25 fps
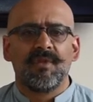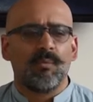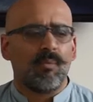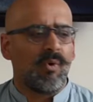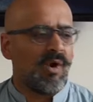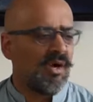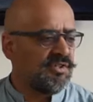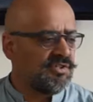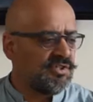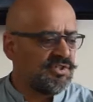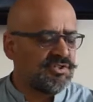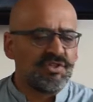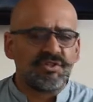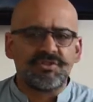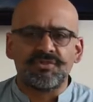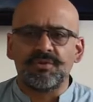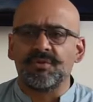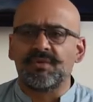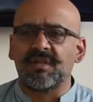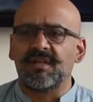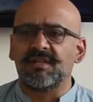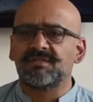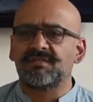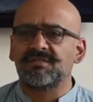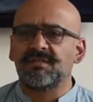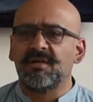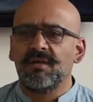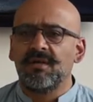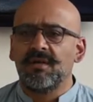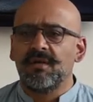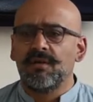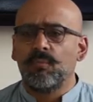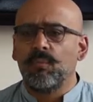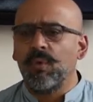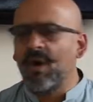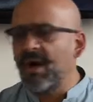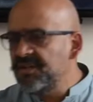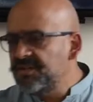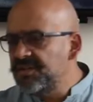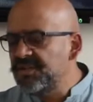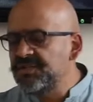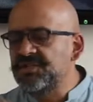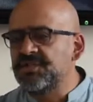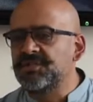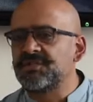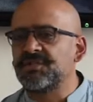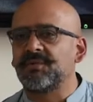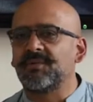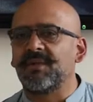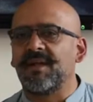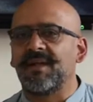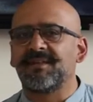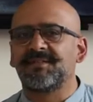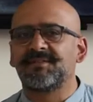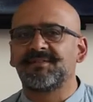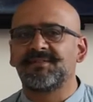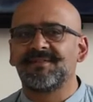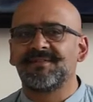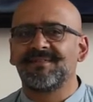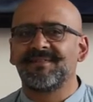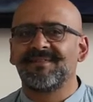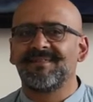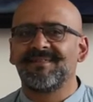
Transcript: Why did you do this? Why did you do that?